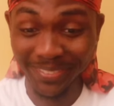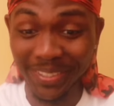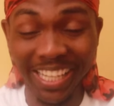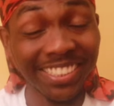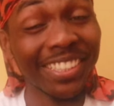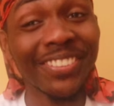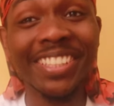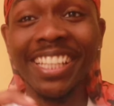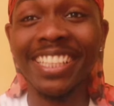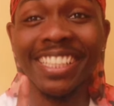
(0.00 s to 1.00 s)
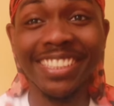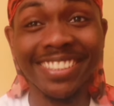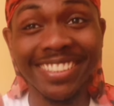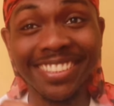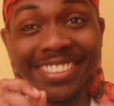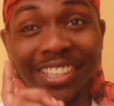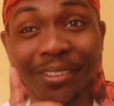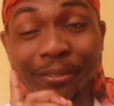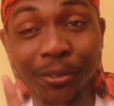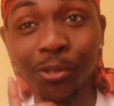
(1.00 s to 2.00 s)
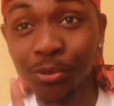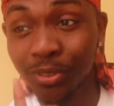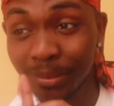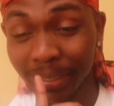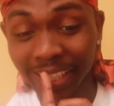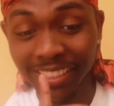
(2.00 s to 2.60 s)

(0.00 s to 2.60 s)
I still think it's a ruse, man.